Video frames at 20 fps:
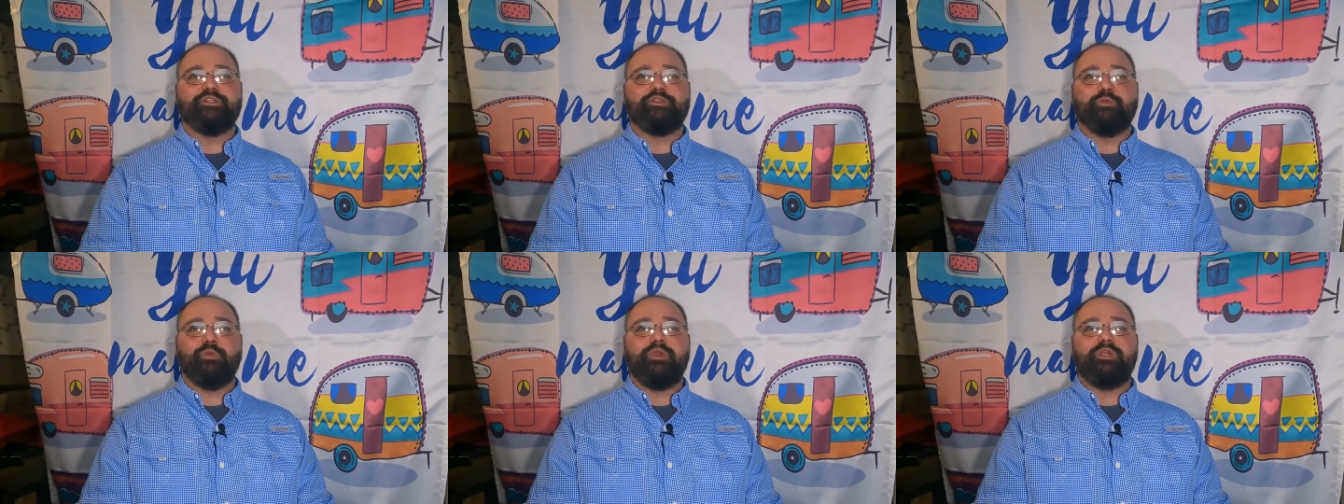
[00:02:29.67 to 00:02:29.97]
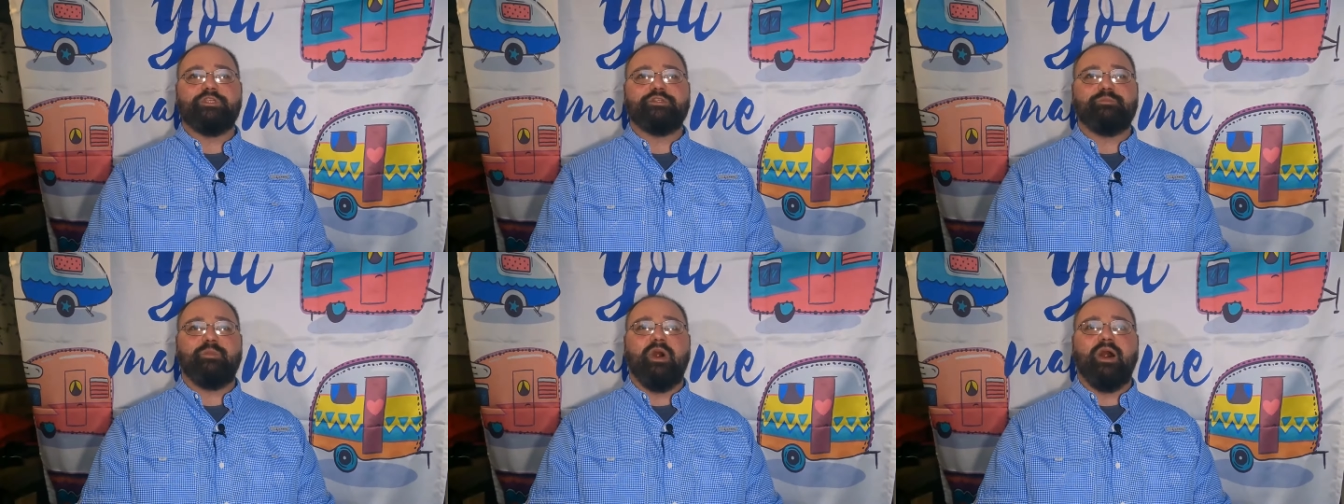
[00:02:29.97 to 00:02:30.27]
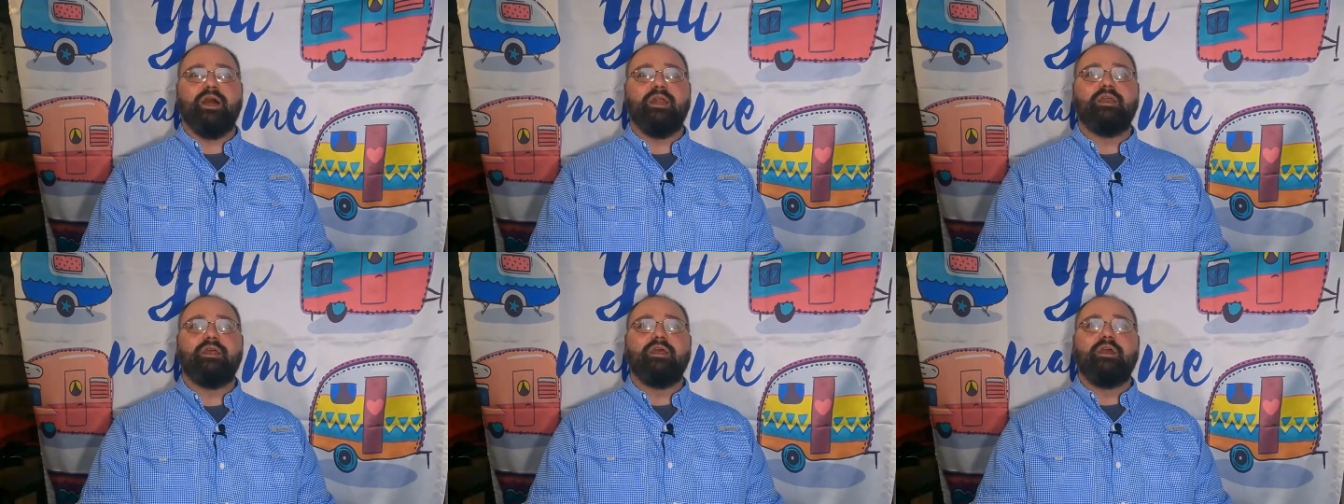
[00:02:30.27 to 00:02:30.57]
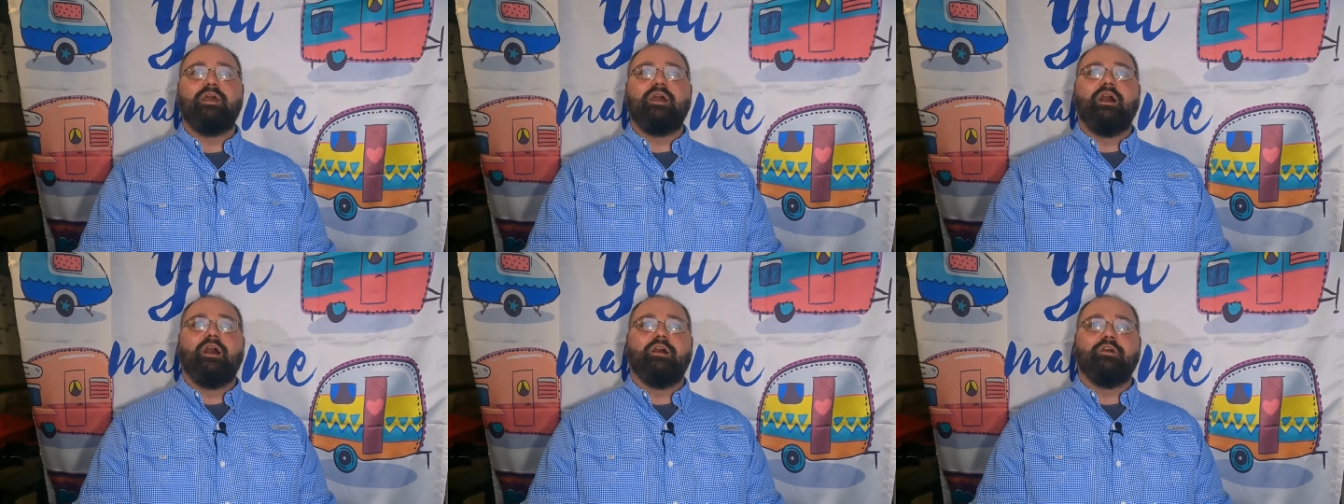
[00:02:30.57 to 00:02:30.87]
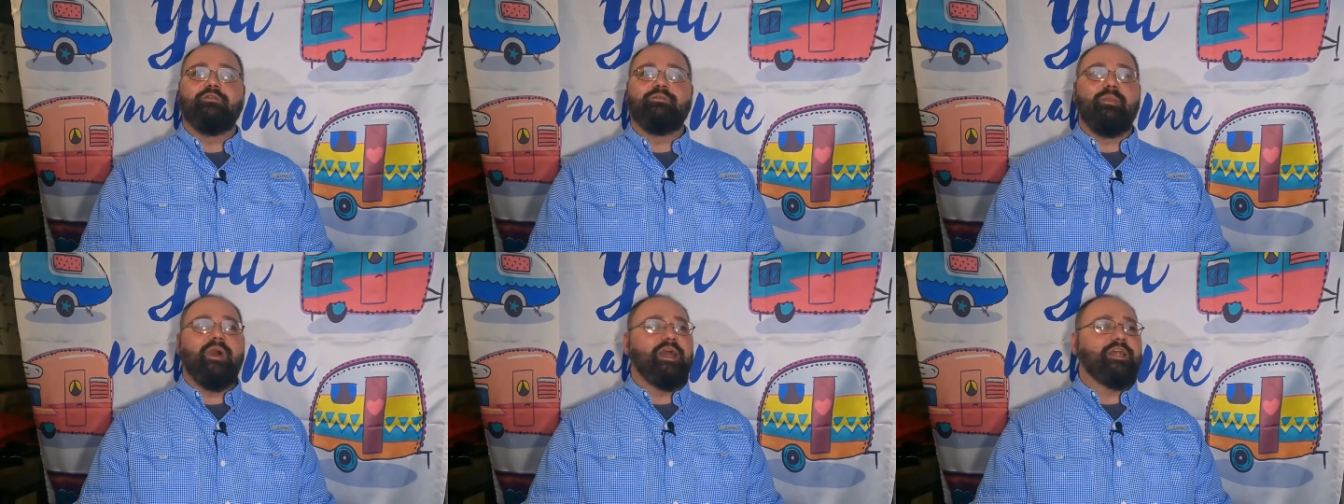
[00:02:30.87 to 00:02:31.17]
sweet spot
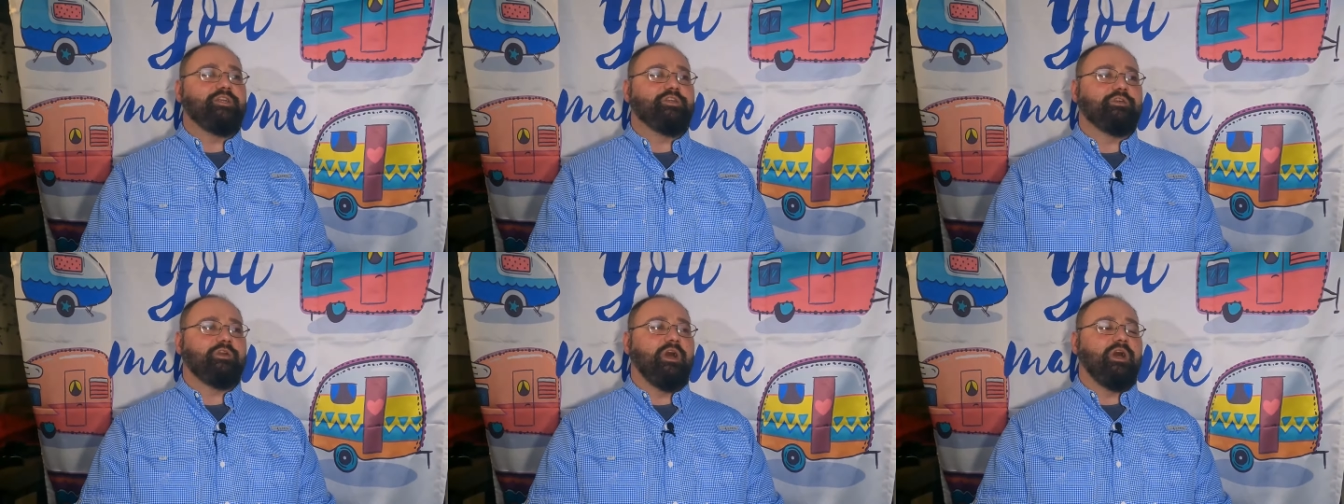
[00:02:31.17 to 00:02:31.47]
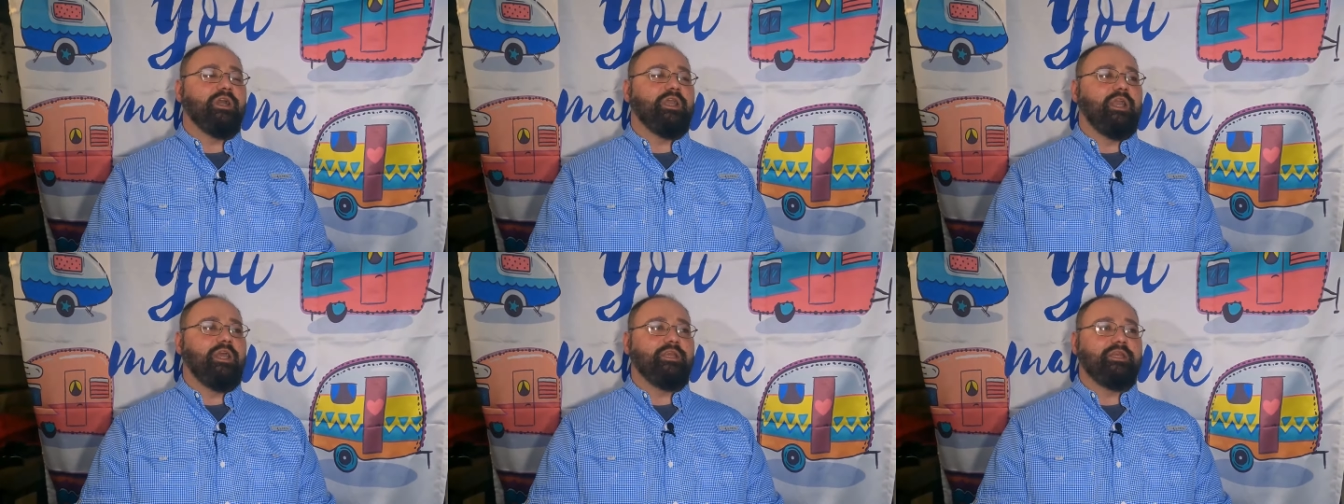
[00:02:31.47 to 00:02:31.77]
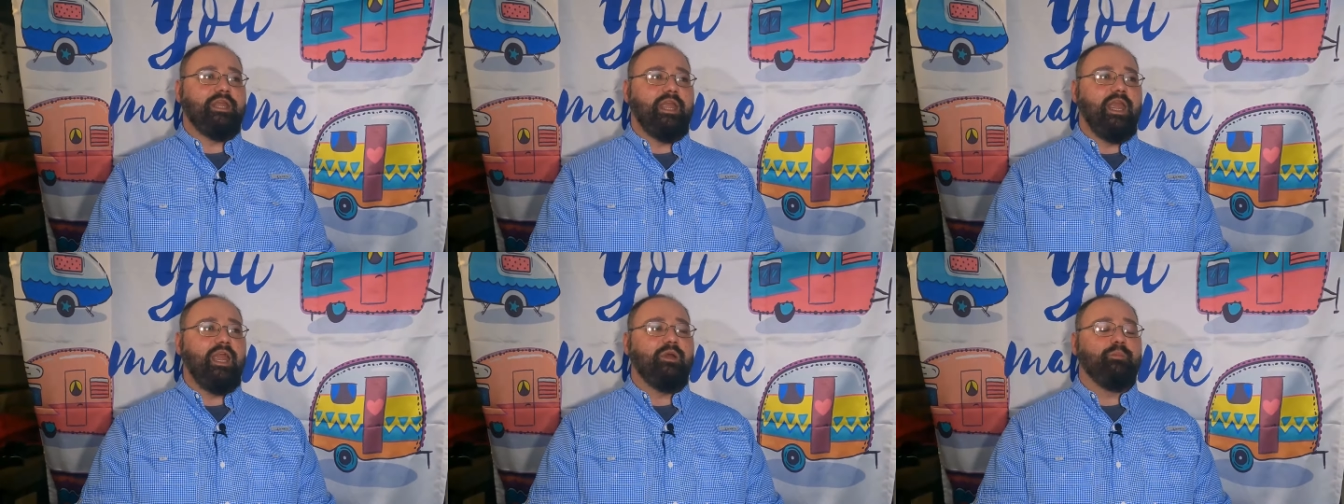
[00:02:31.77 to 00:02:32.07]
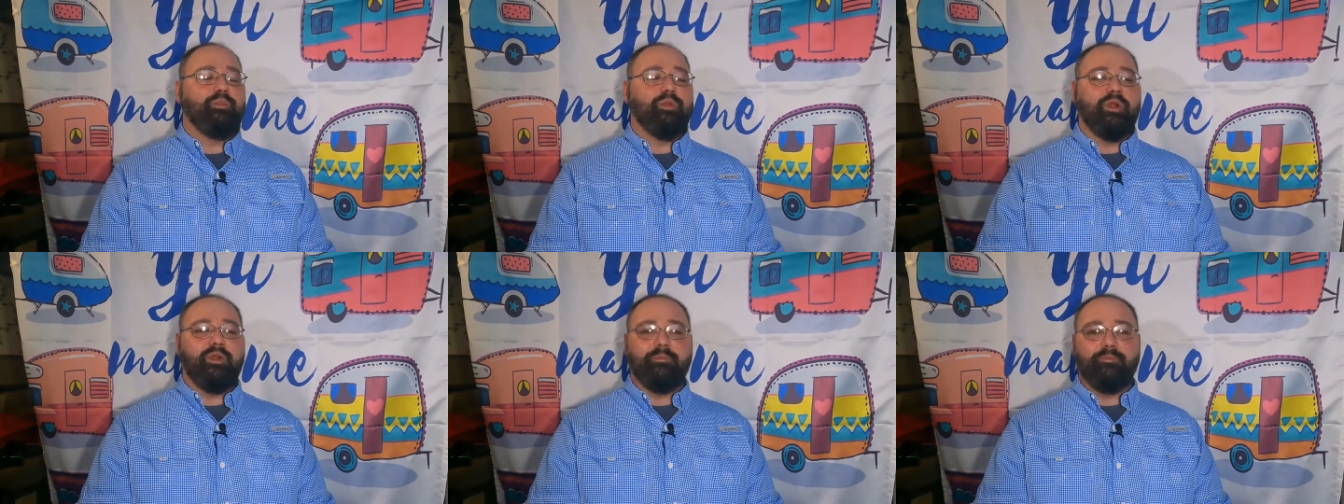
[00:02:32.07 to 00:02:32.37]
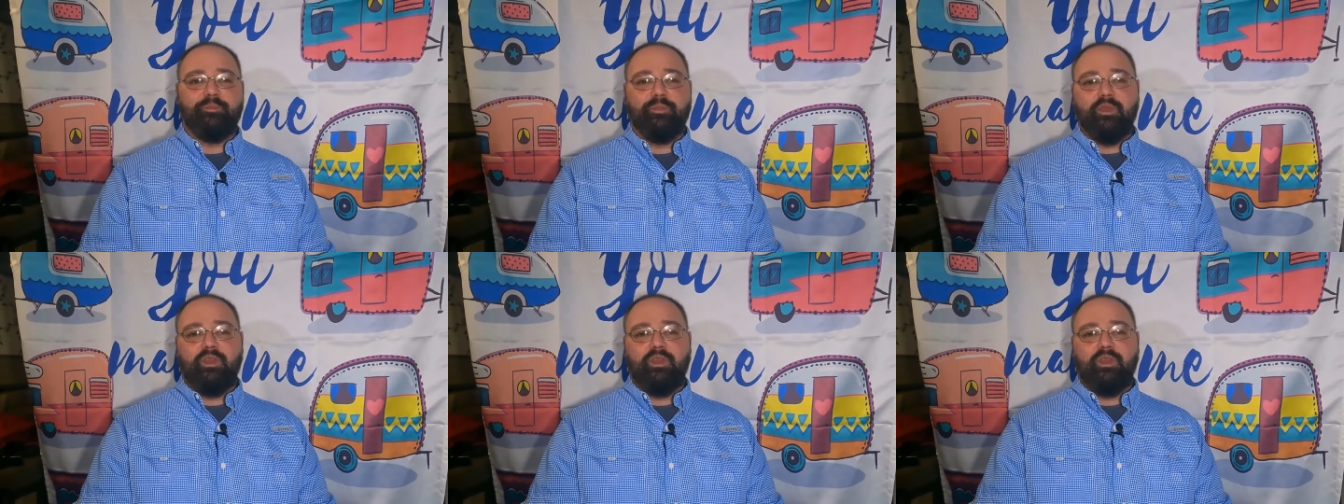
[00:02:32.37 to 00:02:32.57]
of my truck and camper.